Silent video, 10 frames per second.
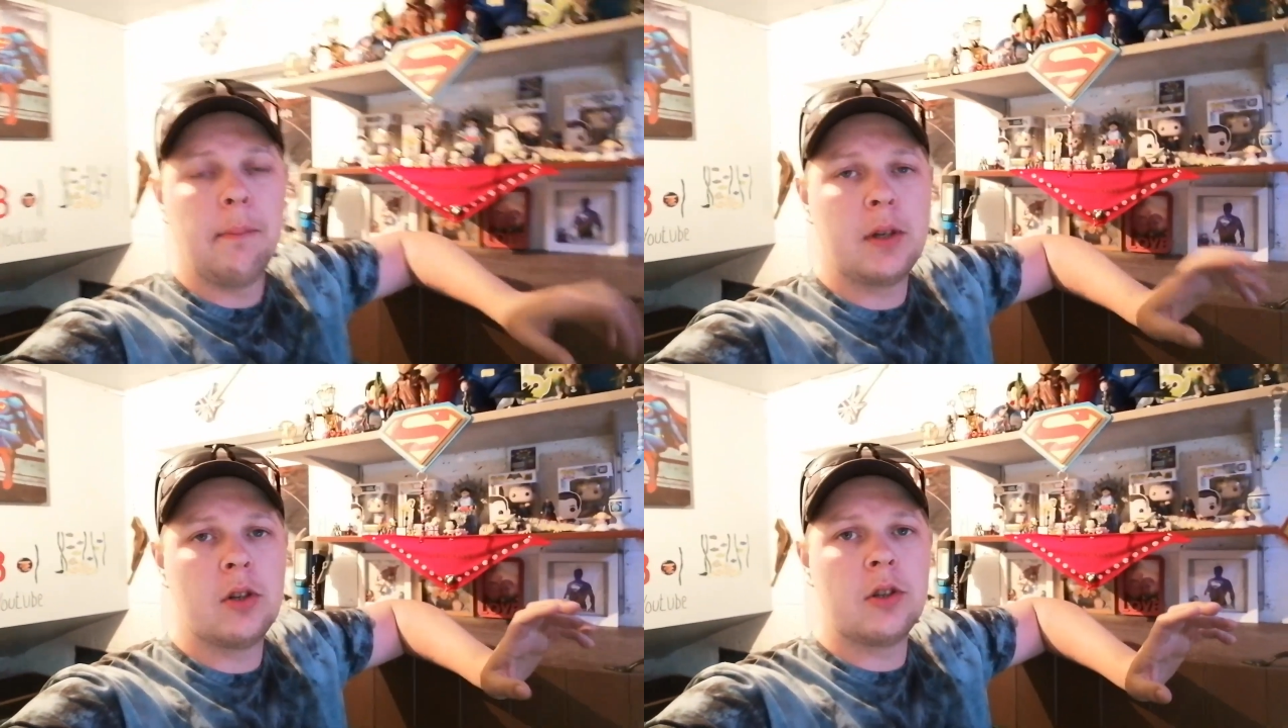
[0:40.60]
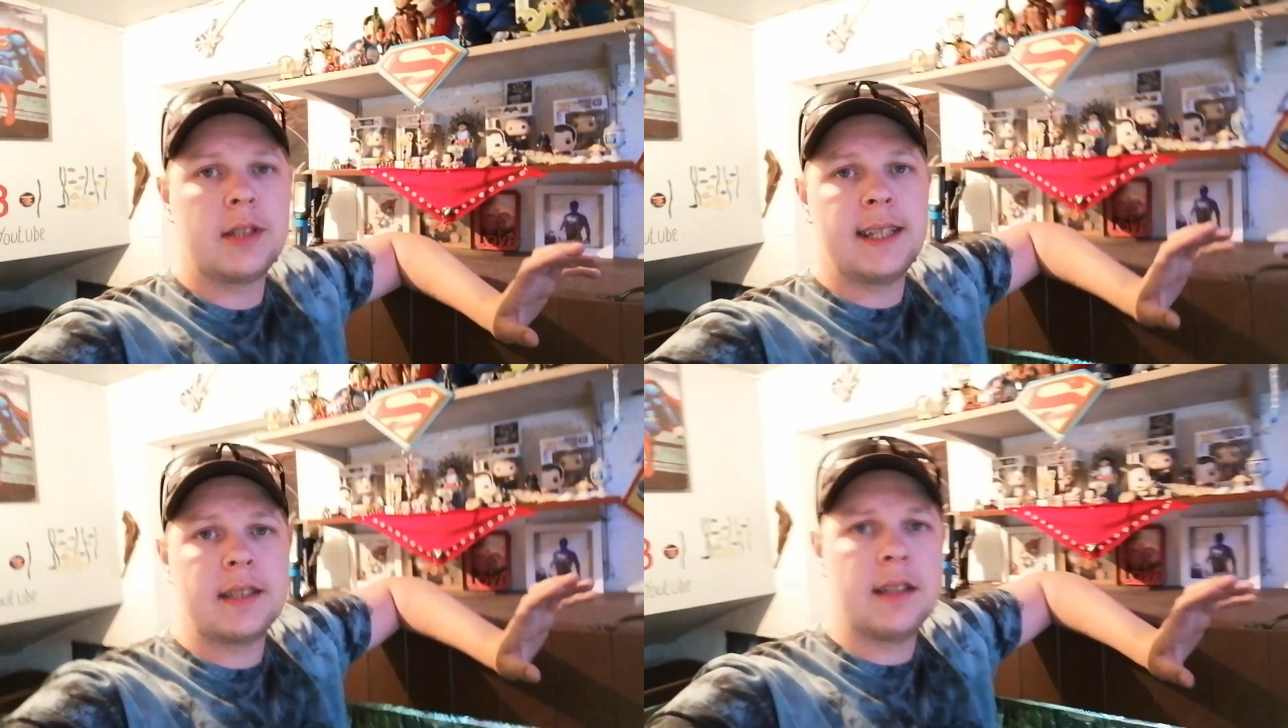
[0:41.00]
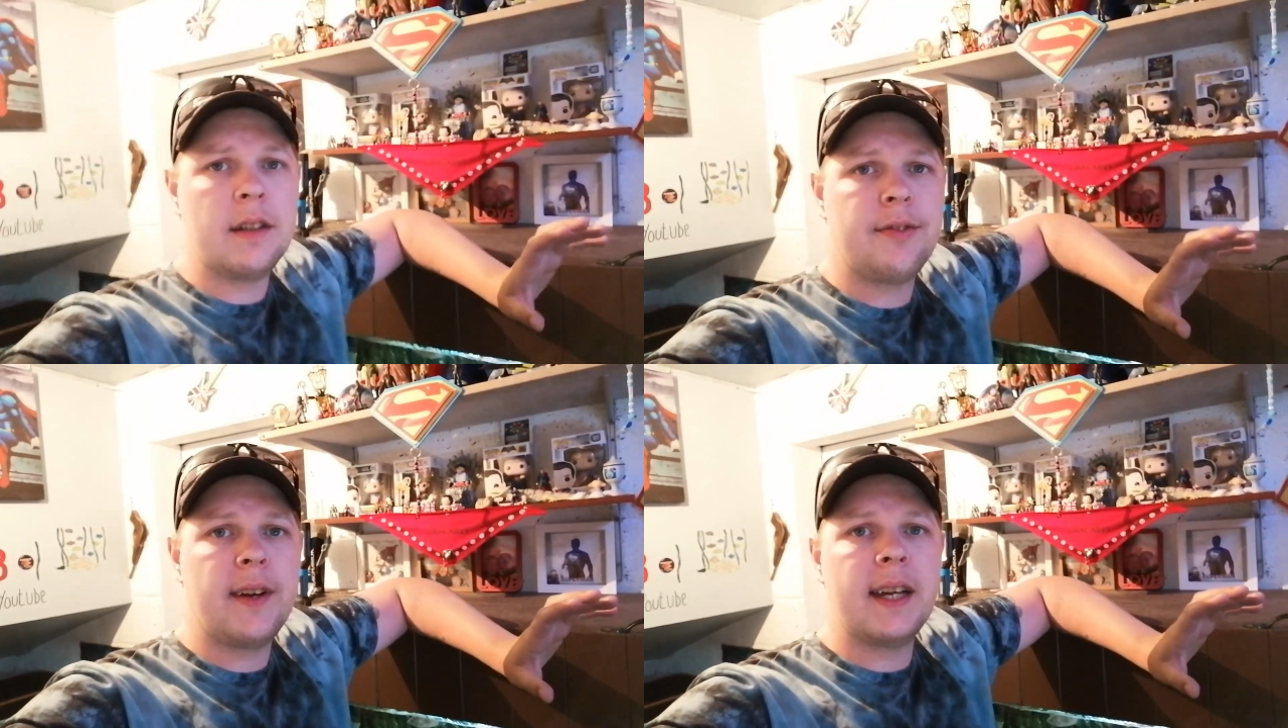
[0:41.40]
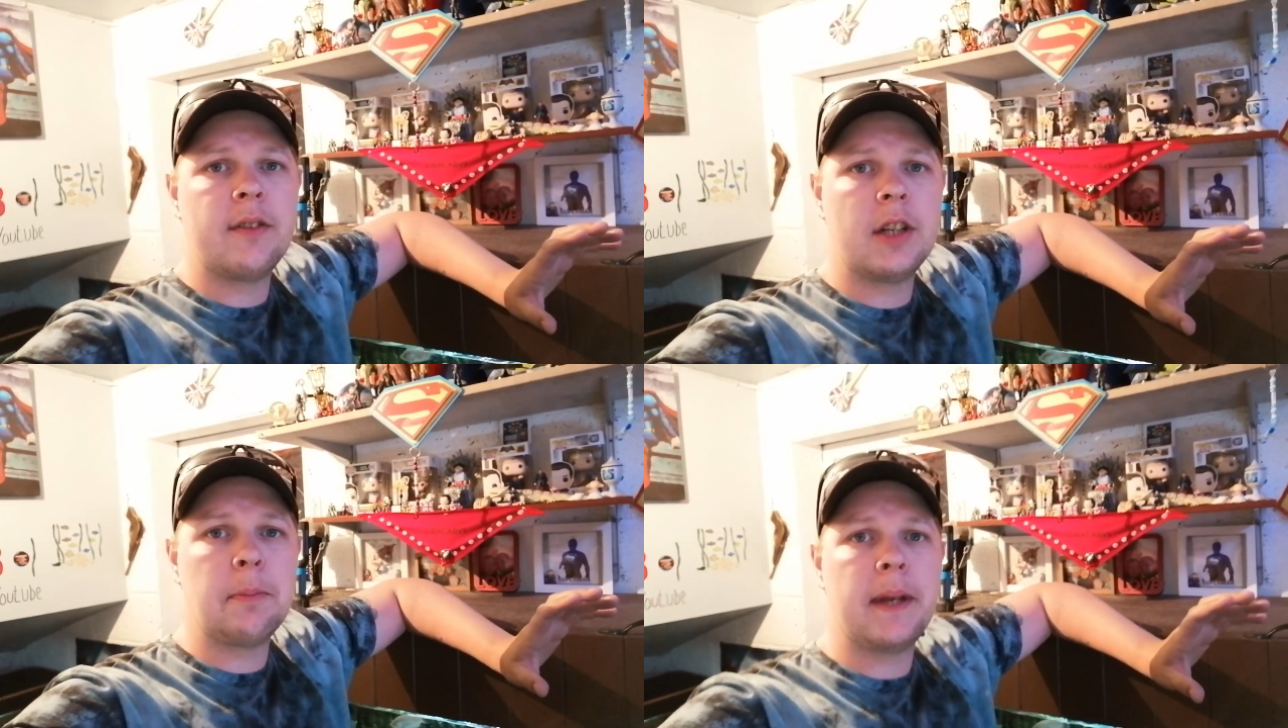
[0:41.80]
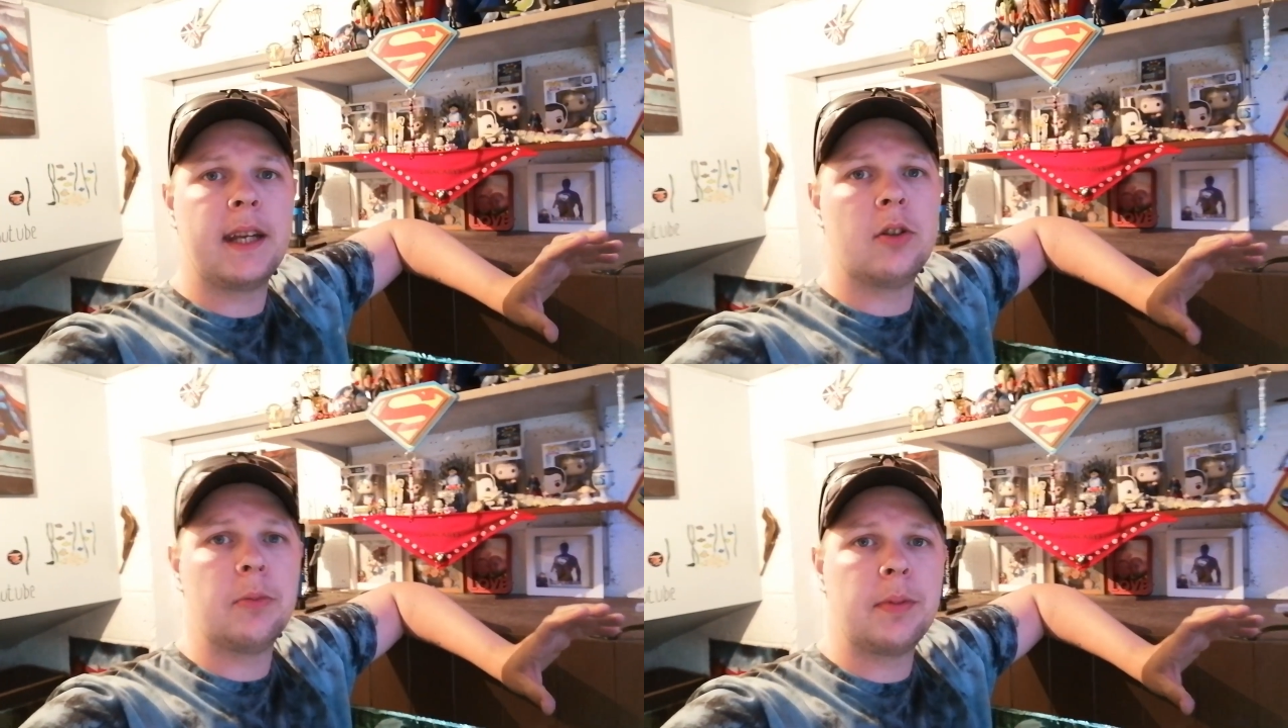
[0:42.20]
because it's not fair on it
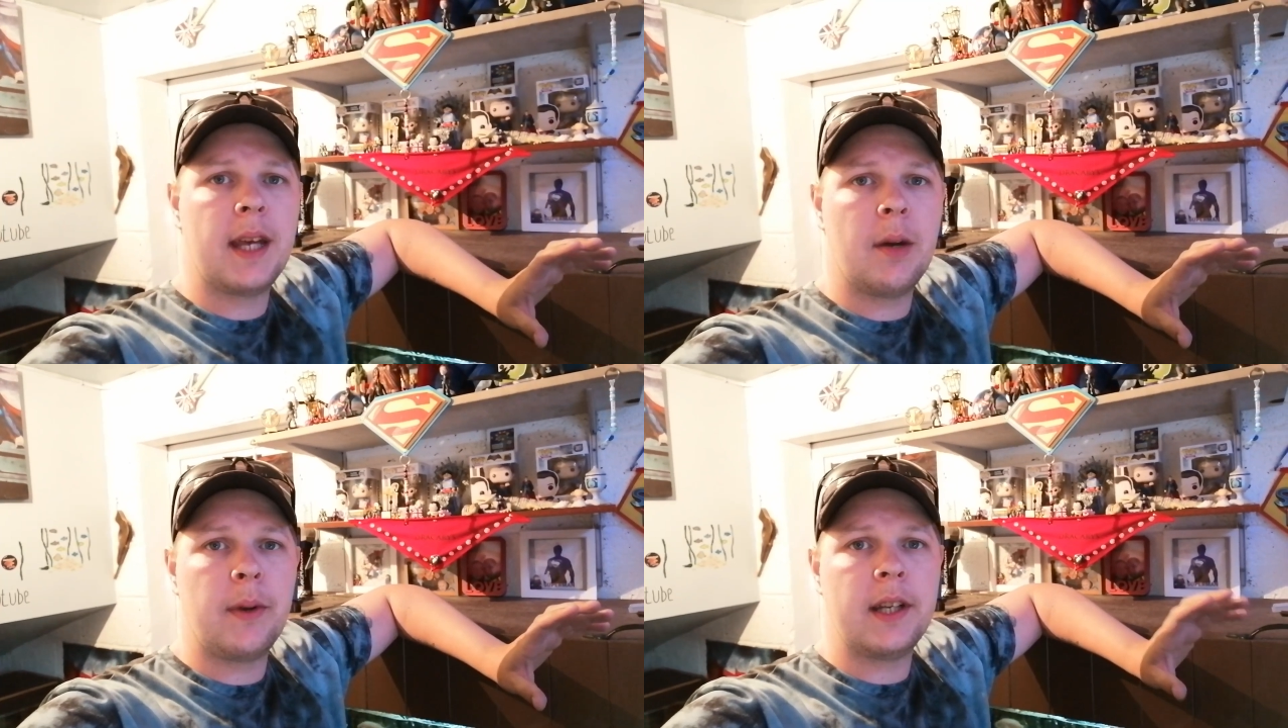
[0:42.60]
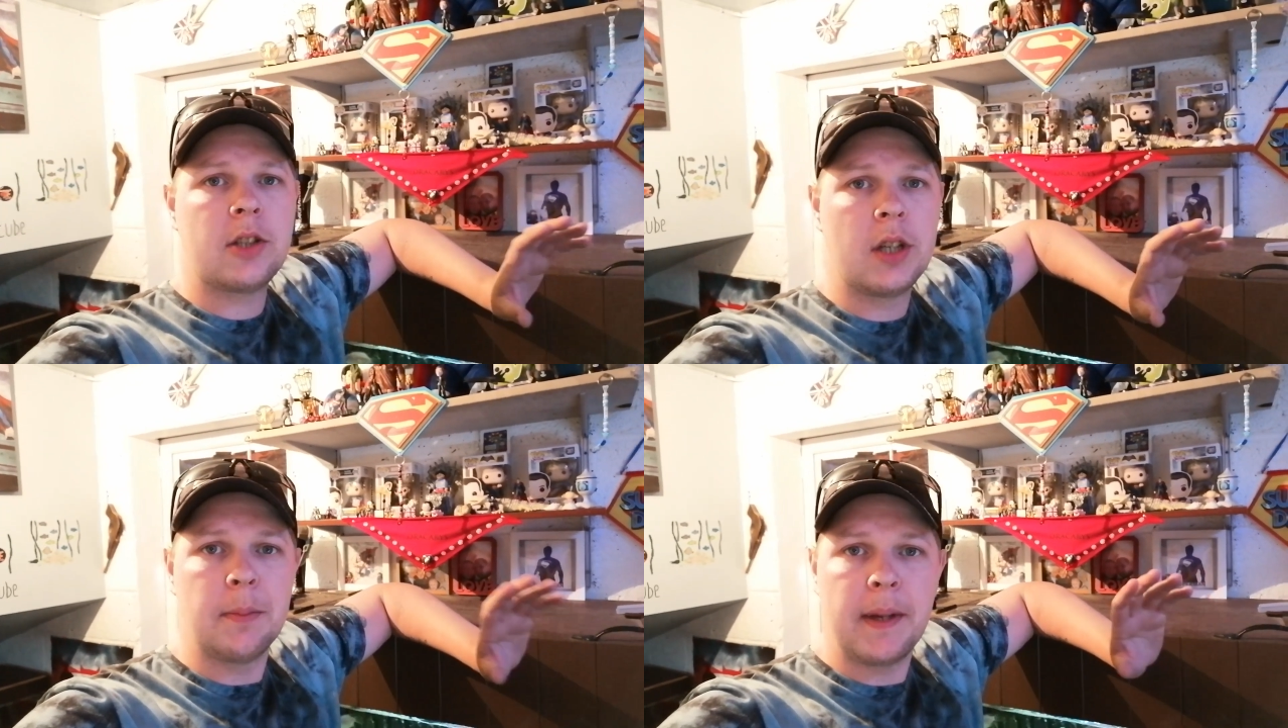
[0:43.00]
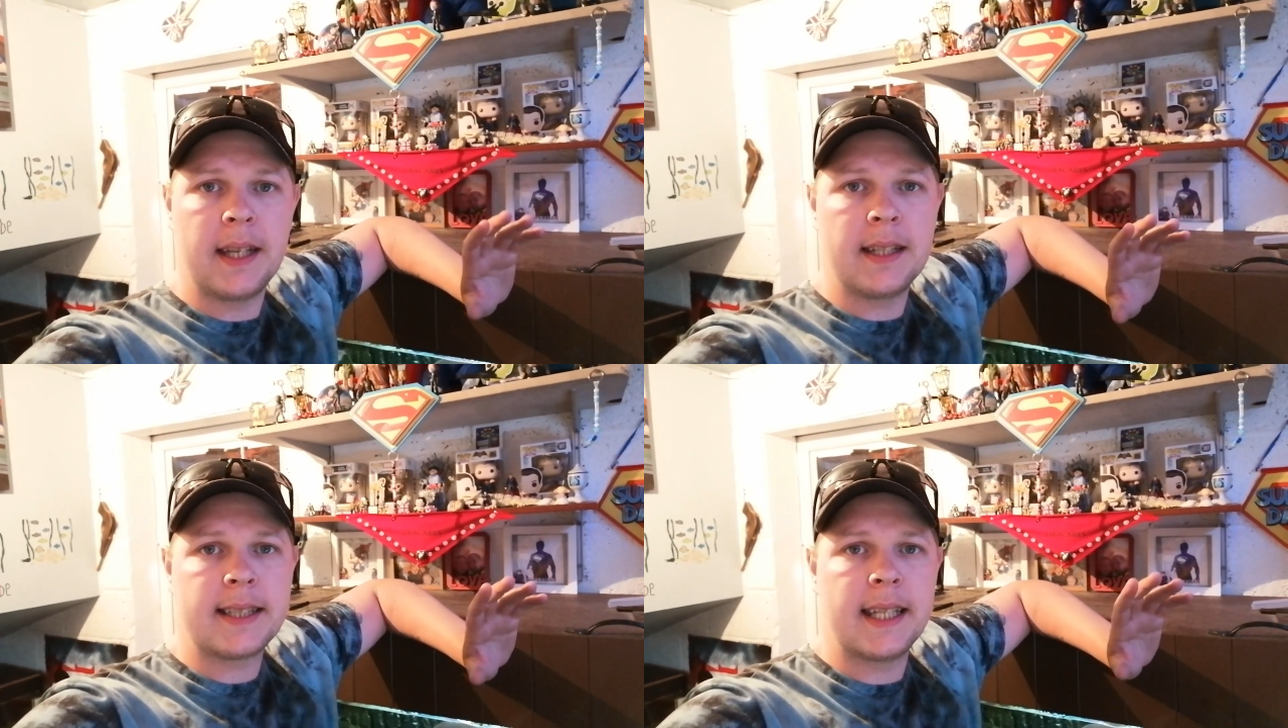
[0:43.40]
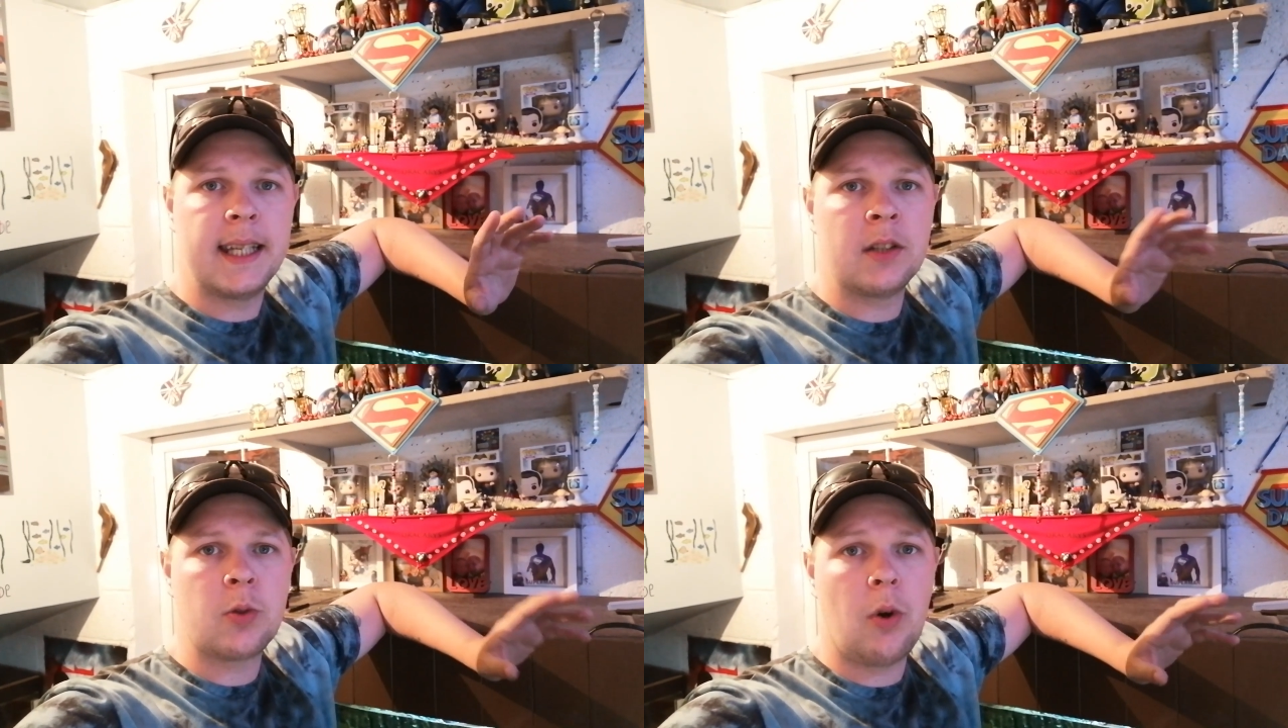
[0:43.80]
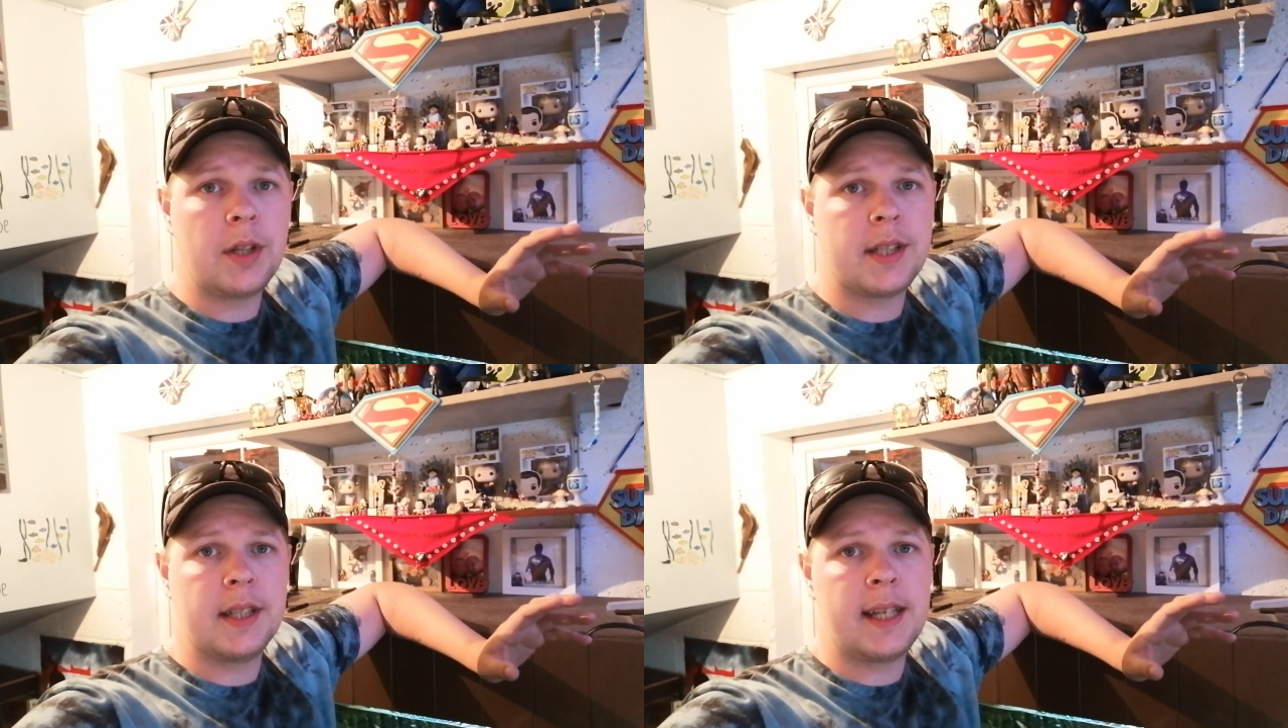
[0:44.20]
being up there when it's only being seen twice